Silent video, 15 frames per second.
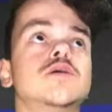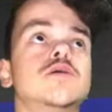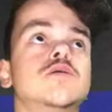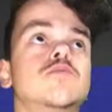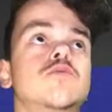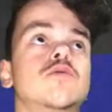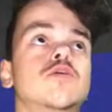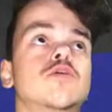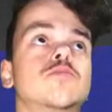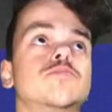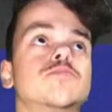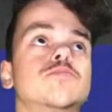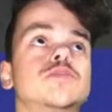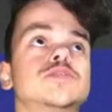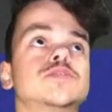whatnot, but
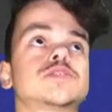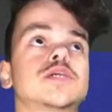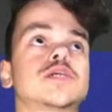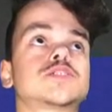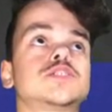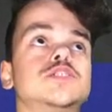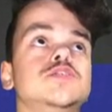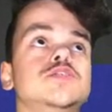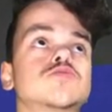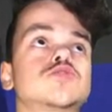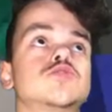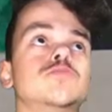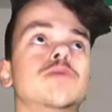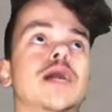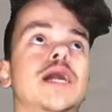this is actually not
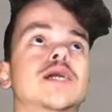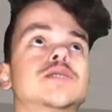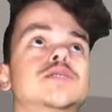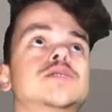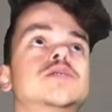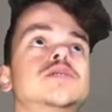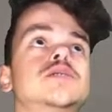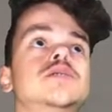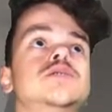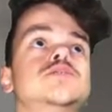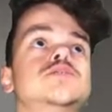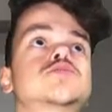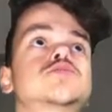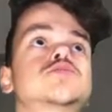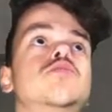too bad. It's
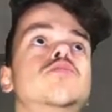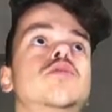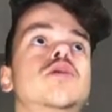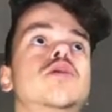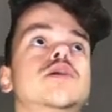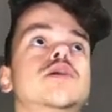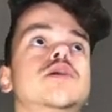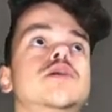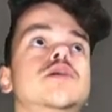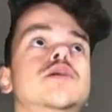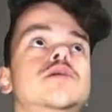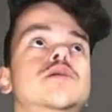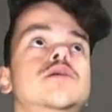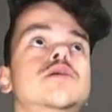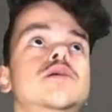quite alright.
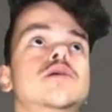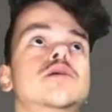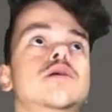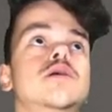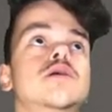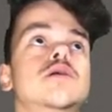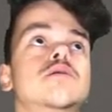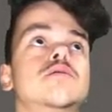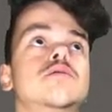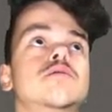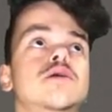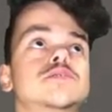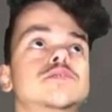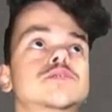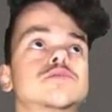Alright,
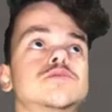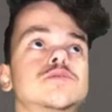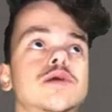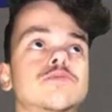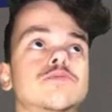let's go down